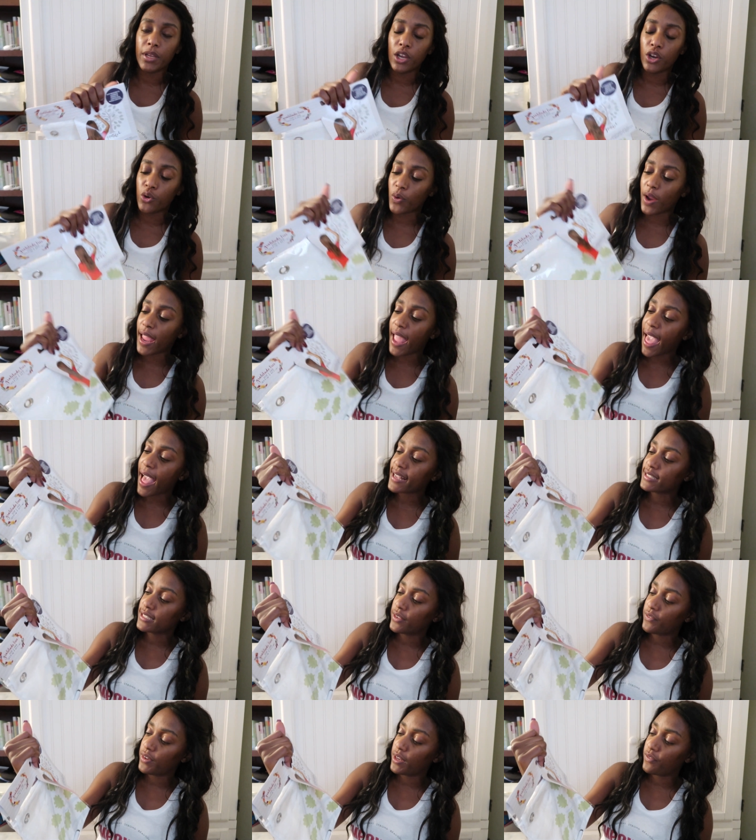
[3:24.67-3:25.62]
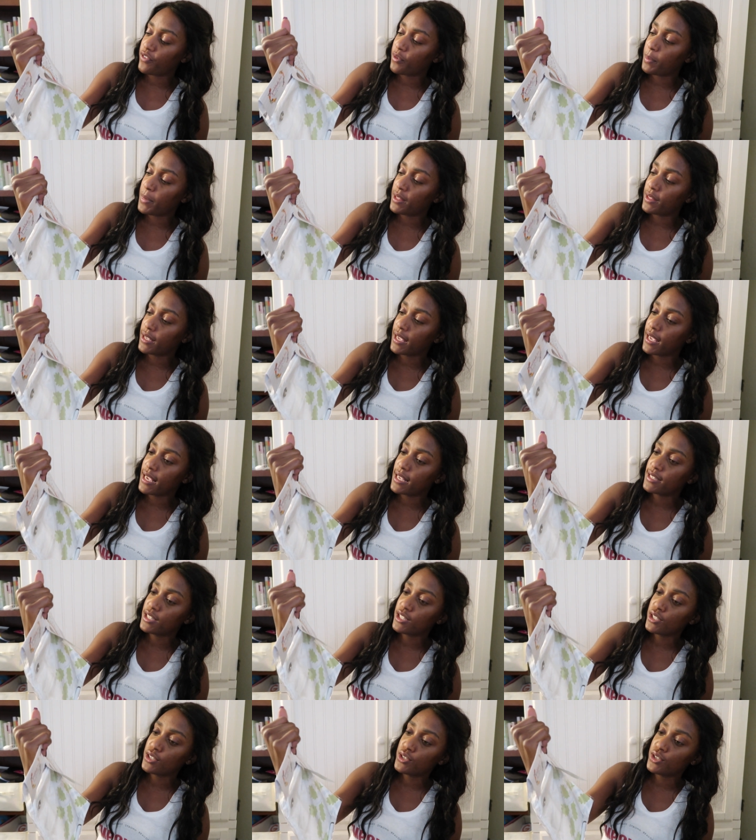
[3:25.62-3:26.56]
be a great activity for me, the
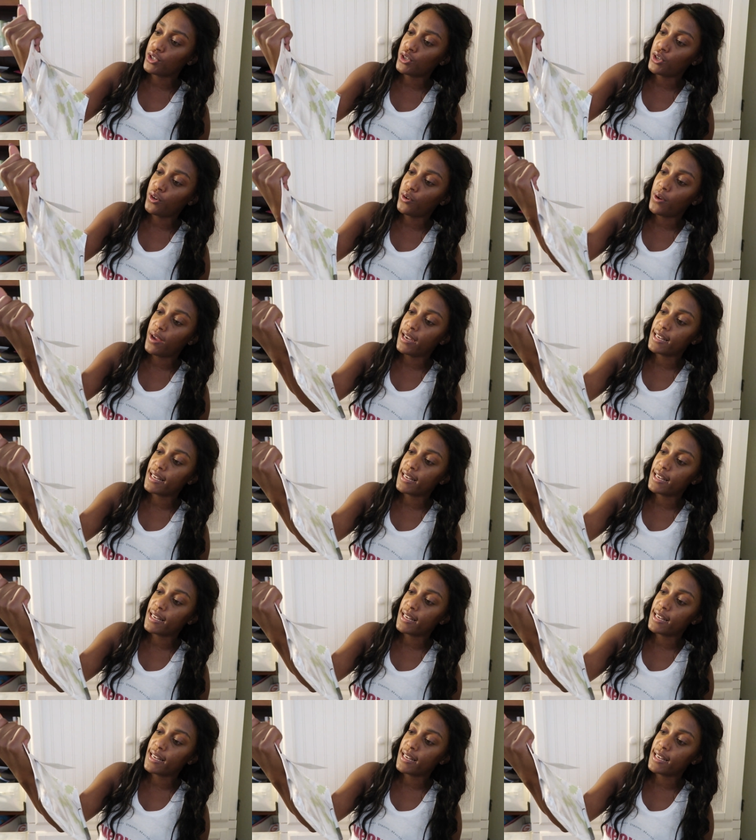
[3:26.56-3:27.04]
kids to do.